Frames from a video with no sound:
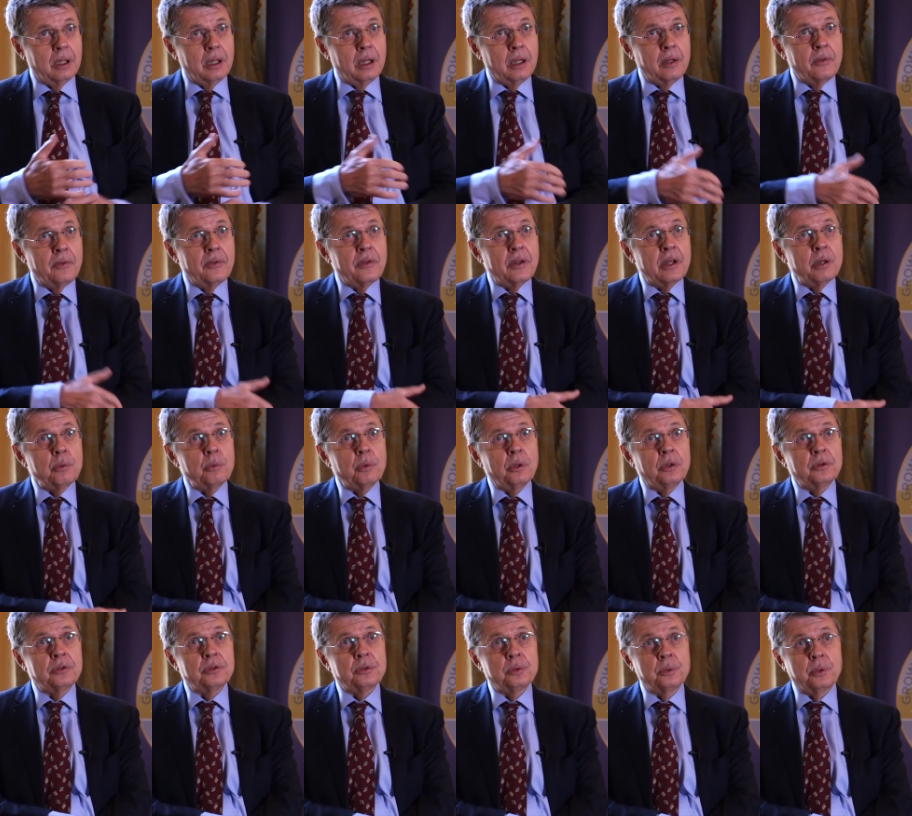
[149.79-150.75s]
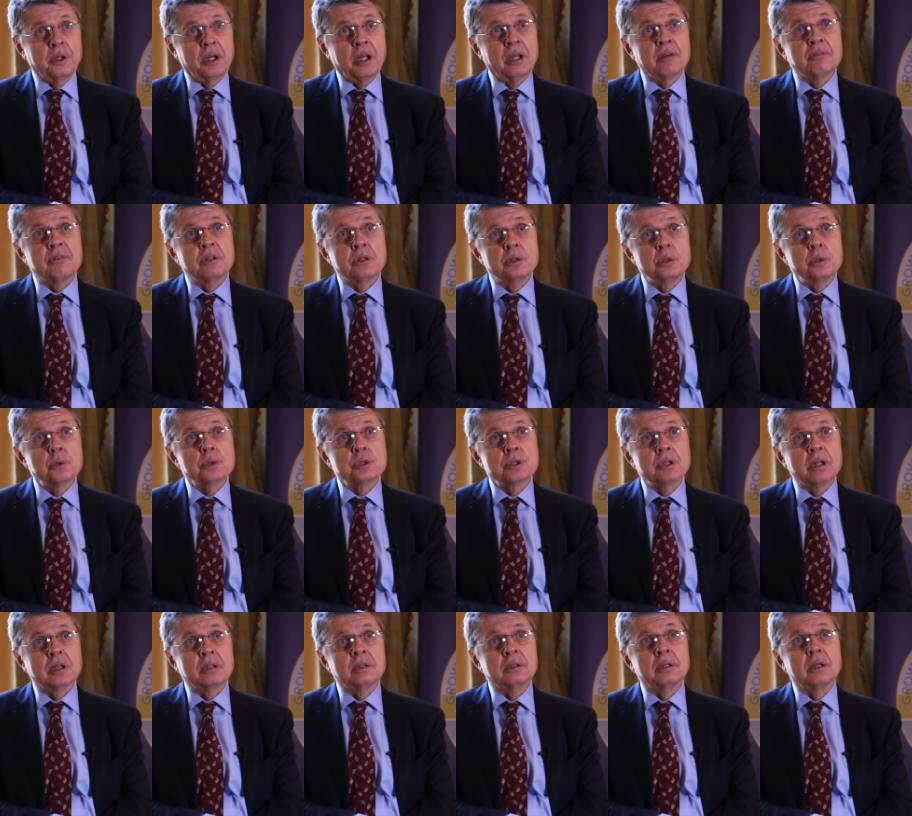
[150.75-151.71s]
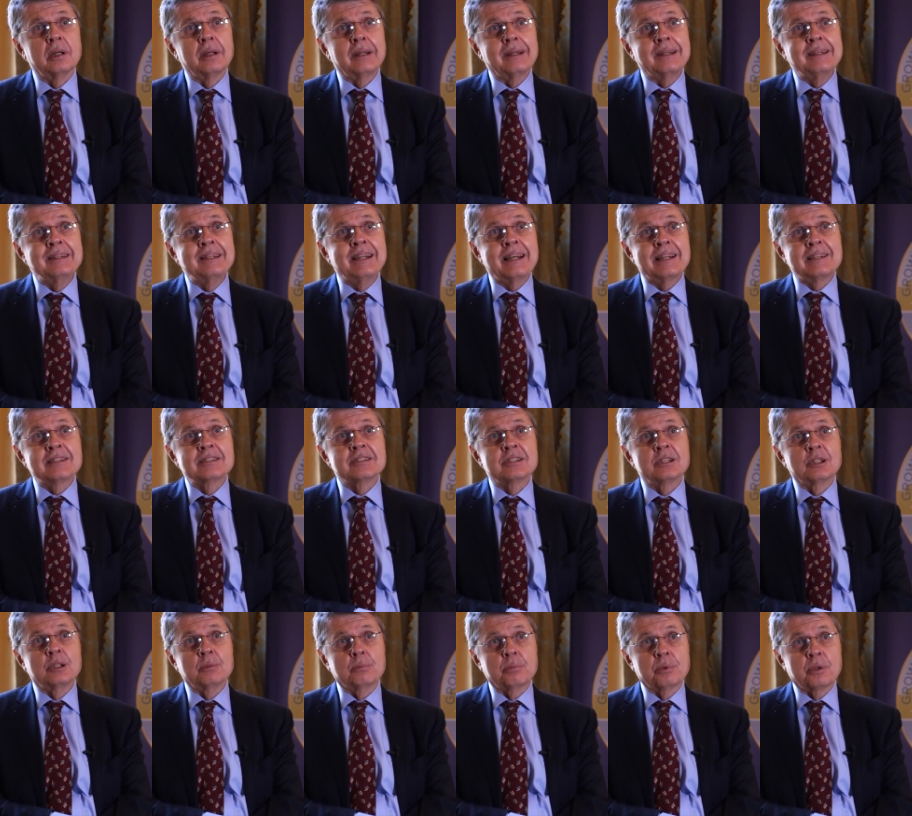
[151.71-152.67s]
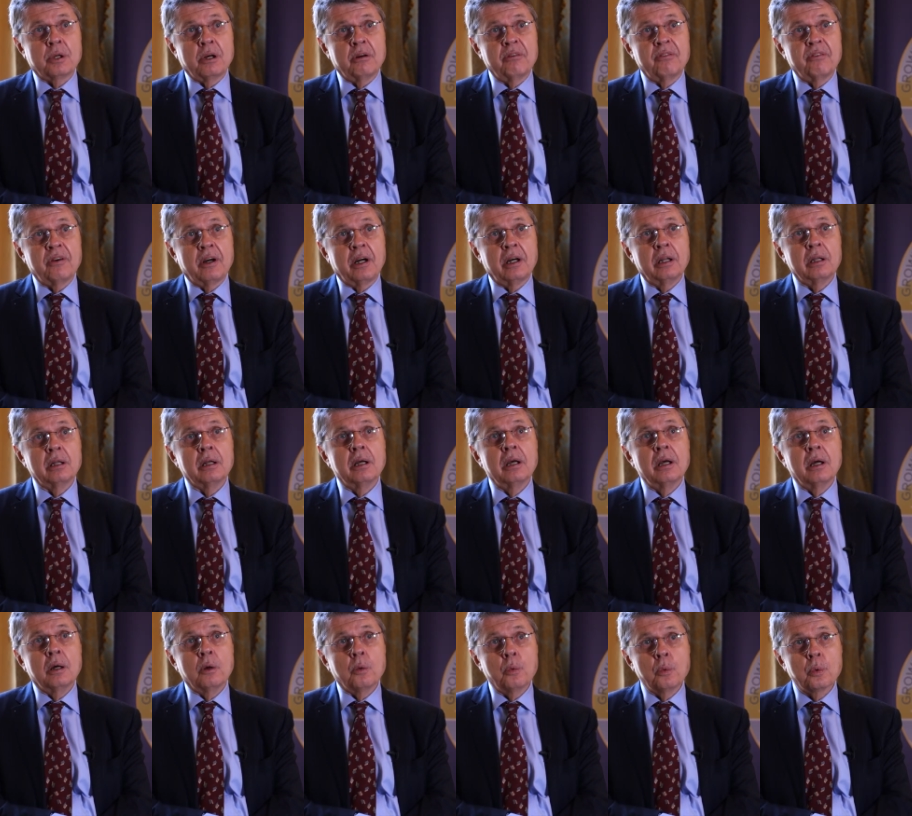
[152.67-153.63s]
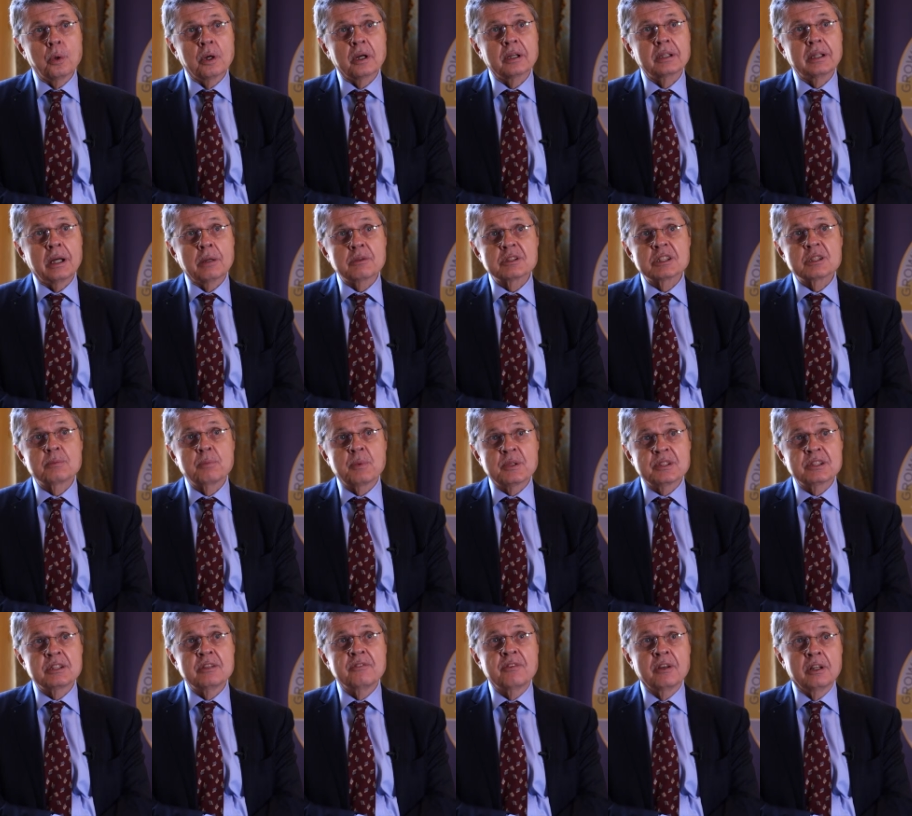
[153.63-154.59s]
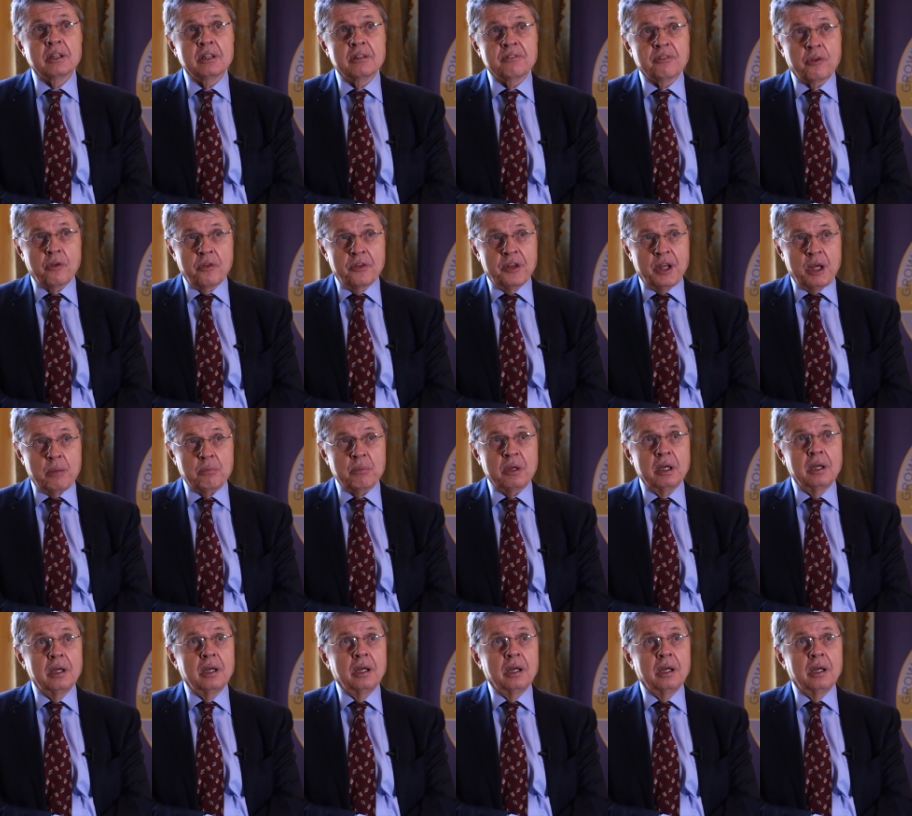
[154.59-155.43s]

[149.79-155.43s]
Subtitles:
and they want to have a nutrient density profile worked out specifically for them.